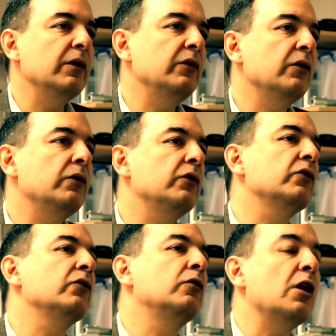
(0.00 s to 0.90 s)
well, you know,
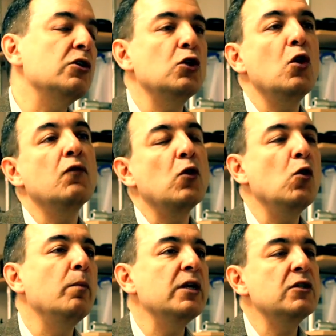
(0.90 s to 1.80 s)
you're glossing over a
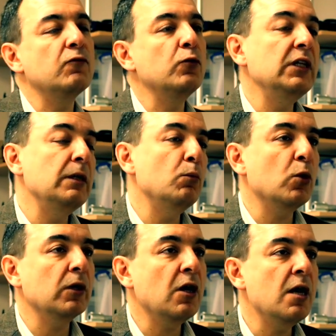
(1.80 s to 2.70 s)
whole bunch of really
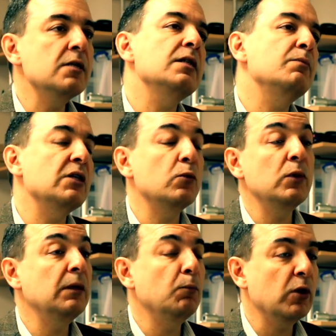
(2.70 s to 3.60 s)
important concepts
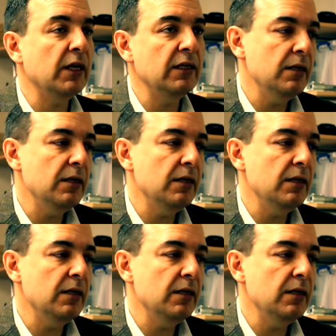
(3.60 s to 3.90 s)
and really important